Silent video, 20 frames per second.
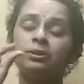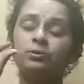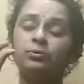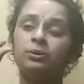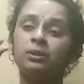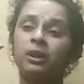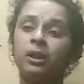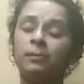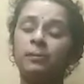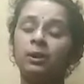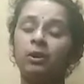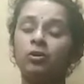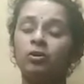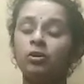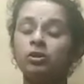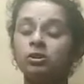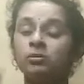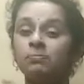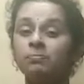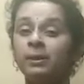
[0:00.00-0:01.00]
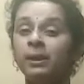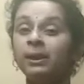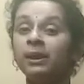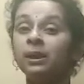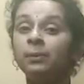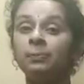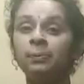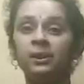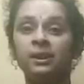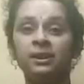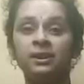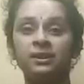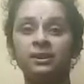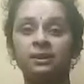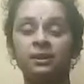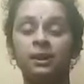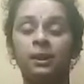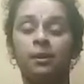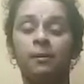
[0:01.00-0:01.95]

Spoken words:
you will come across many beads.